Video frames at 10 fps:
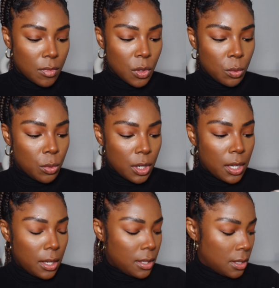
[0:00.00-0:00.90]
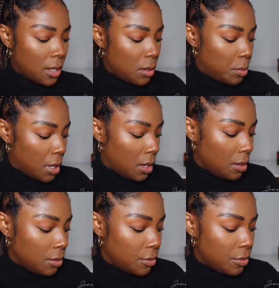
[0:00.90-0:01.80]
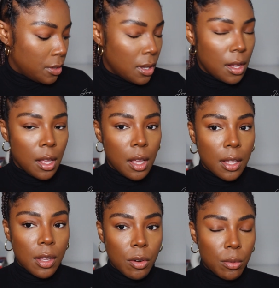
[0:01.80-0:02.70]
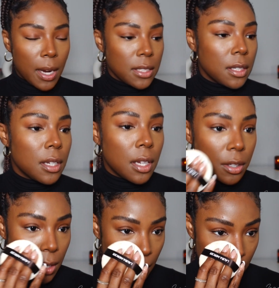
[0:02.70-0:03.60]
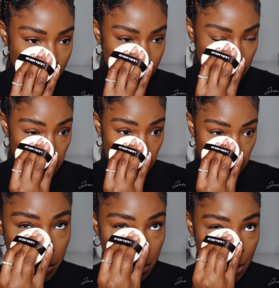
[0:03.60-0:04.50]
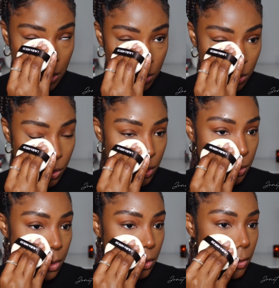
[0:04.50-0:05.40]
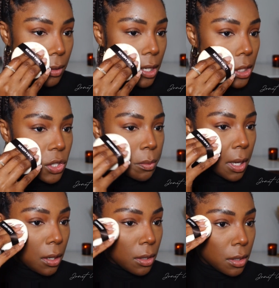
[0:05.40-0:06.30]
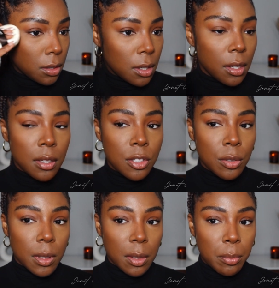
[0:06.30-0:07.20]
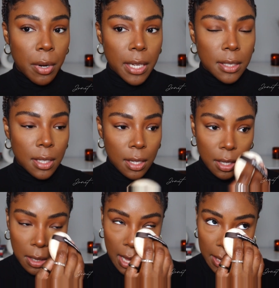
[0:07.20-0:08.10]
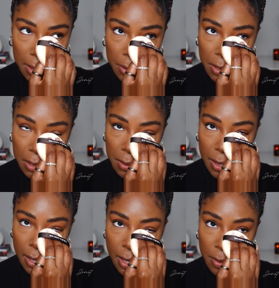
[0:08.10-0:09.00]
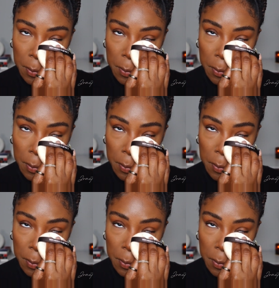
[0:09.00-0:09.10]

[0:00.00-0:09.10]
work it into the puff and go right to the under eye area. You could also do this with a foundation powder to really press in and lock in your under eye,